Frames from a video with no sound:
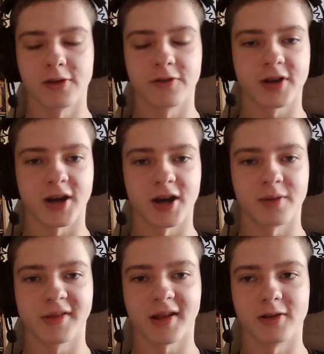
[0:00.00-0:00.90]
of
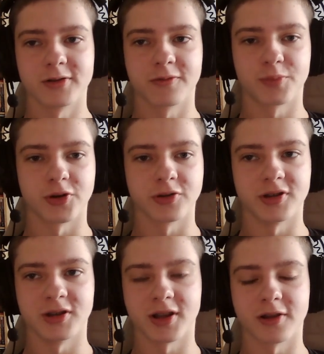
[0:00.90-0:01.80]
carbs, a lot of
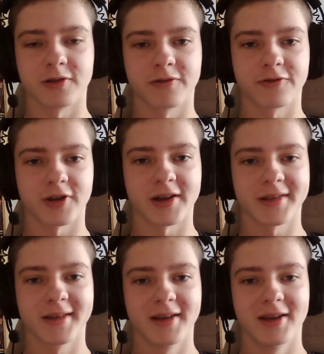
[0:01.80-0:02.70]
protein, a lot of
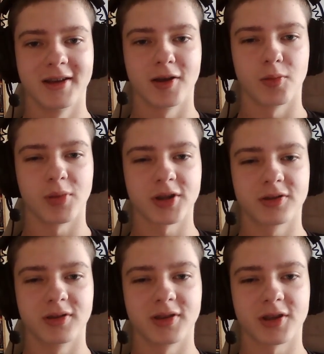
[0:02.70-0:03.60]
fats,
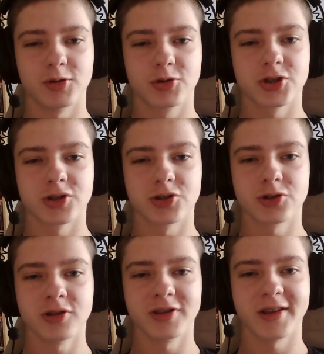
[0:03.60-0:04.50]
but that you
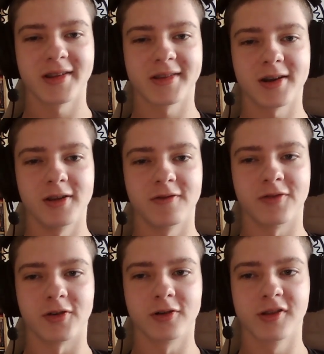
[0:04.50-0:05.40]
shouldn't necessarily
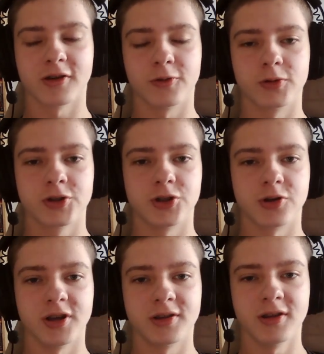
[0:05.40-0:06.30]
focus on what you're
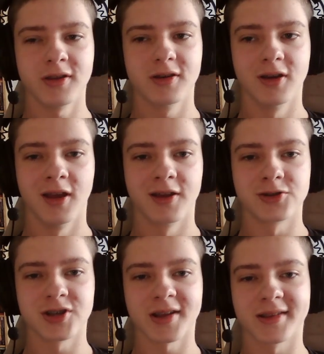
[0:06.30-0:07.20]
eating,
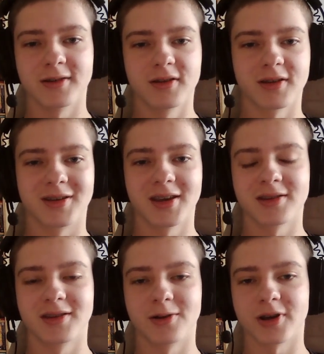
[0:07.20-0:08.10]
just
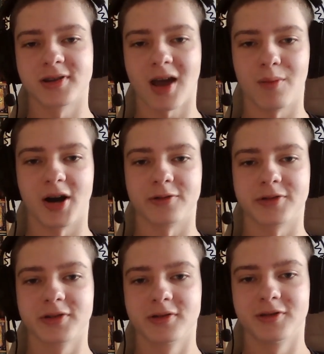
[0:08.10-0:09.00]
get the right
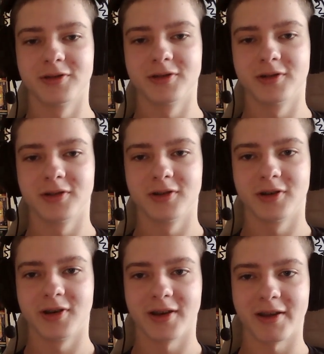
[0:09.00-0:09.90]
amount.
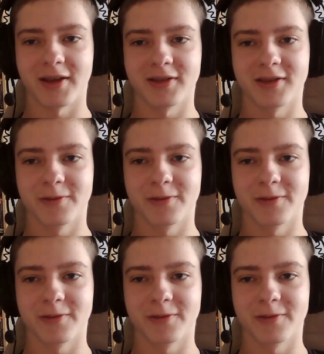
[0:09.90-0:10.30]
And